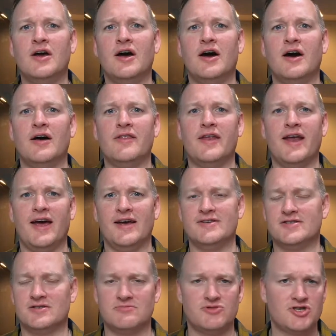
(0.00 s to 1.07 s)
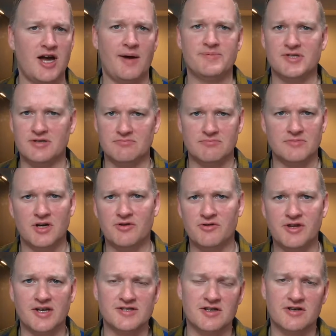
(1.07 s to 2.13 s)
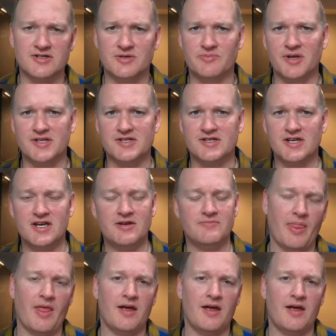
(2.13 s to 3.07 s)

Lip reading: that has shops and other things there and some places to eat.